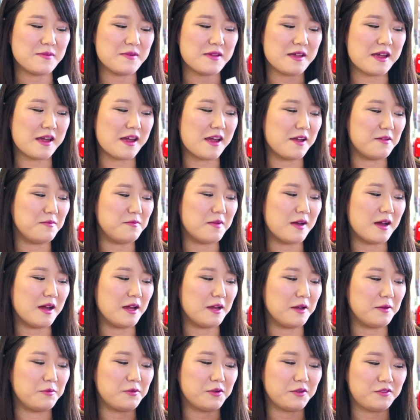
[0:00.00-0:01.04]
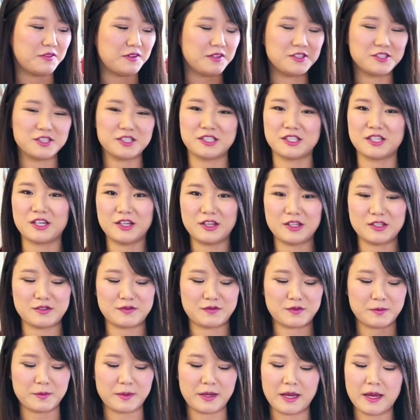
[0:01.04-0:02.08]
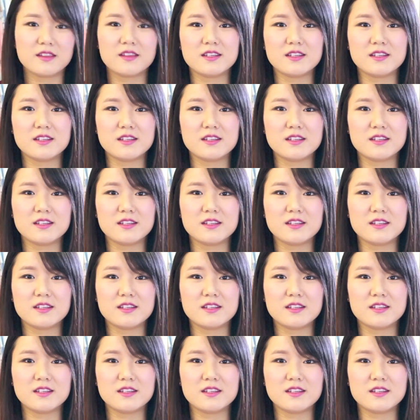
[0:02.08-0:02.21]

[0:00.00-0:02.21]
and my boyfriend just got this for me.